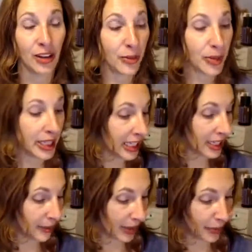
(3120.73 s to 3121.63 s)
In the beginning,
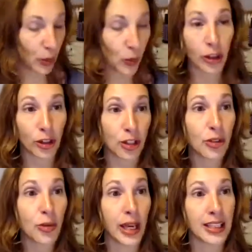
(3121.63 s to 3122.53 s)
it might be 1 or
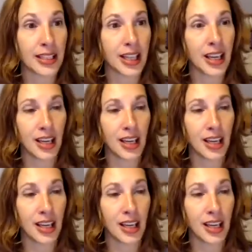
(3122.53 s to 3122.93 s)
2 ways